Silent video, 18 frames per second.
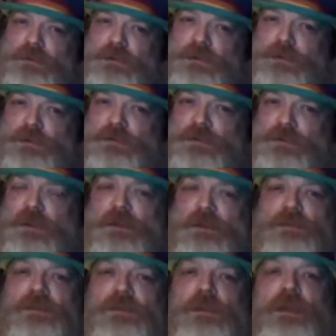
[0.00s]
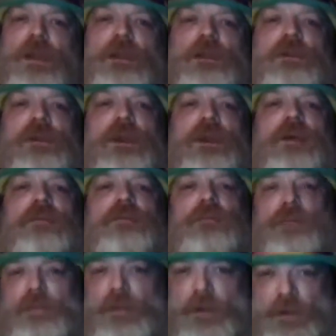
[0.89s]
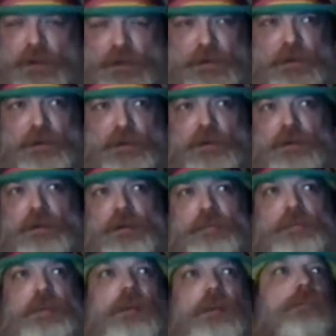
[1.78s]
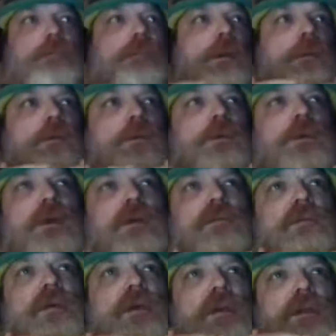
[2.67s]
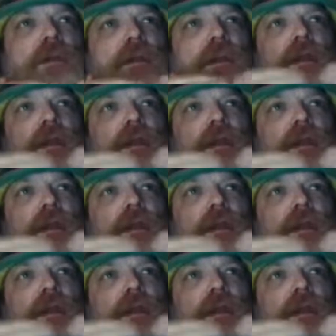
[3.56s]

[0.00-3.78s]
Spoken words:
all the stuff, and you have, and then maybe you have an